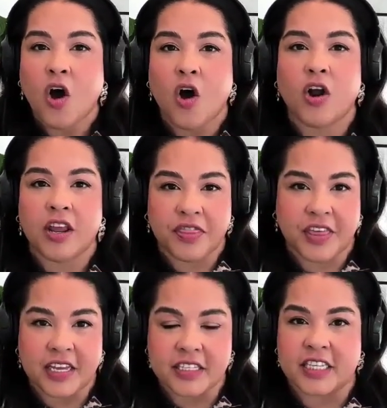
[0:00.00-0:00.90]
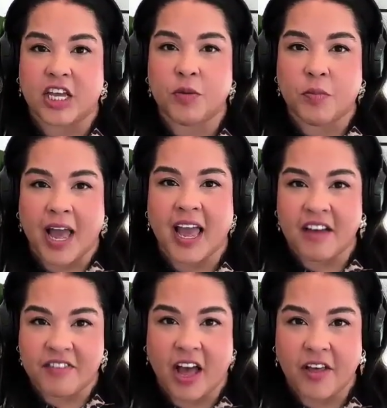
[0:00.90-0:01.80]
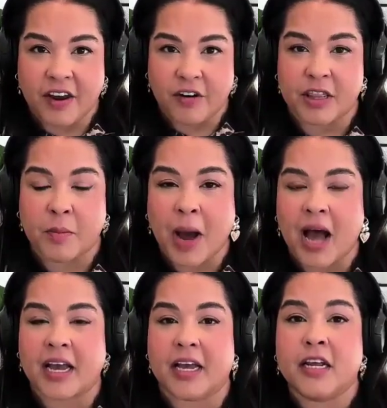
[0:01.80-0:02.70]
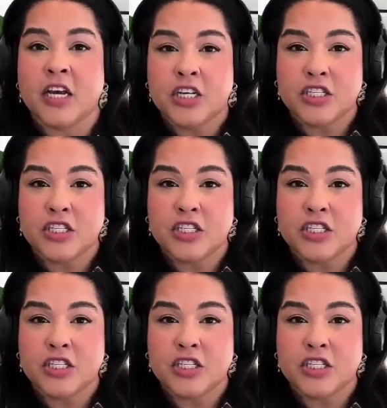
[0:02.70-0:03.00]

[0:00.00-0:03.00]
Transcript: on things that you might have out there in the market.